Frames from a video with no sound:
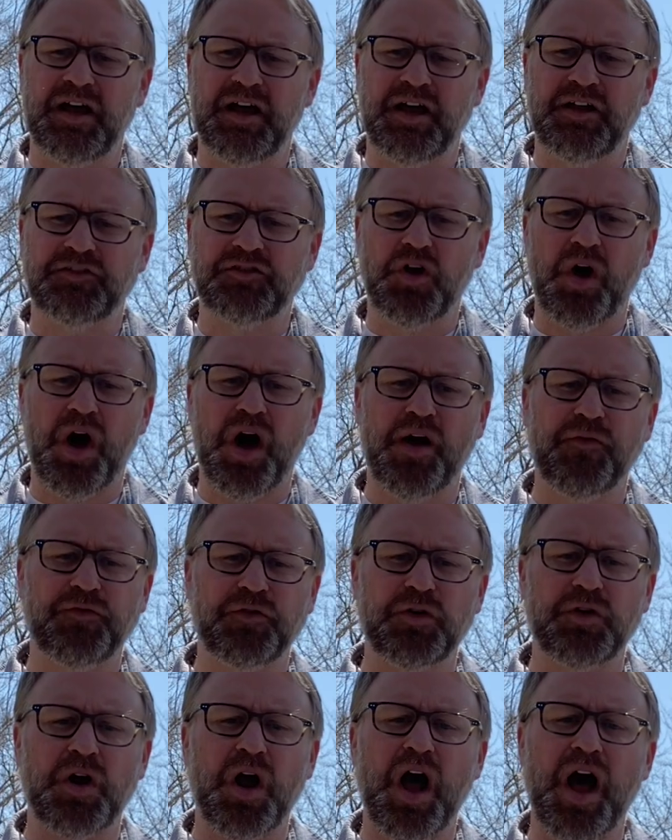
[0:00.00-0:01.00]
to
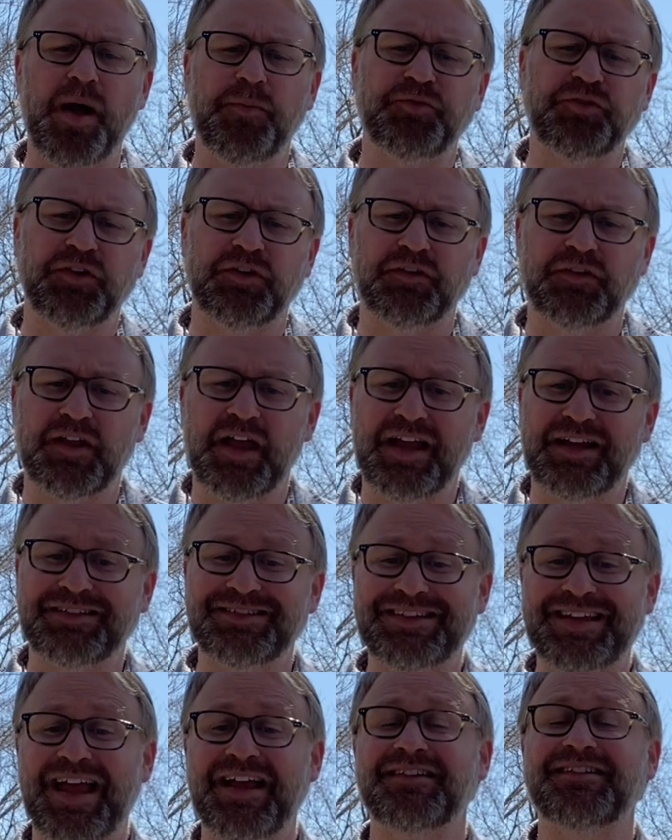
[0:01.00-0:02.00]
offer options like
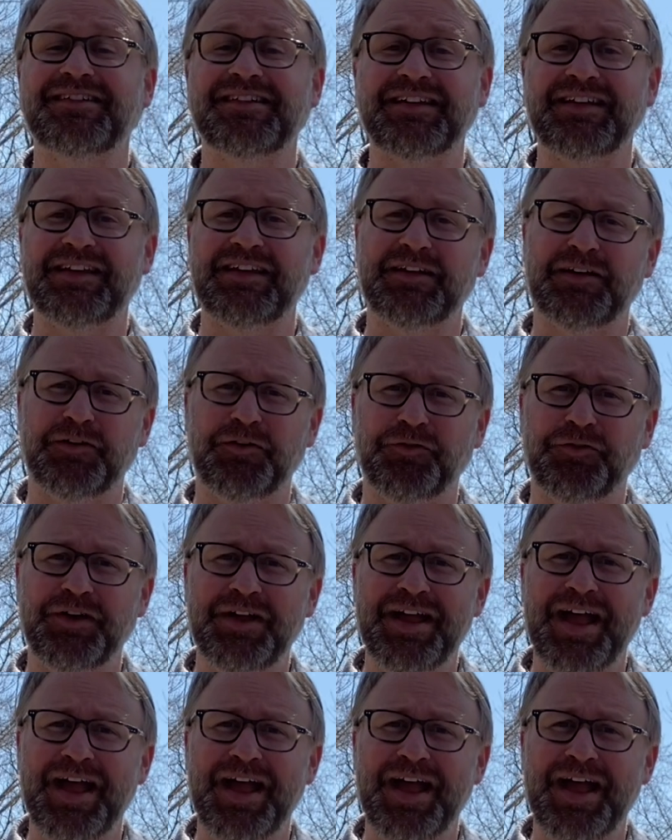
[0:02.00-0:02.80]
text to give,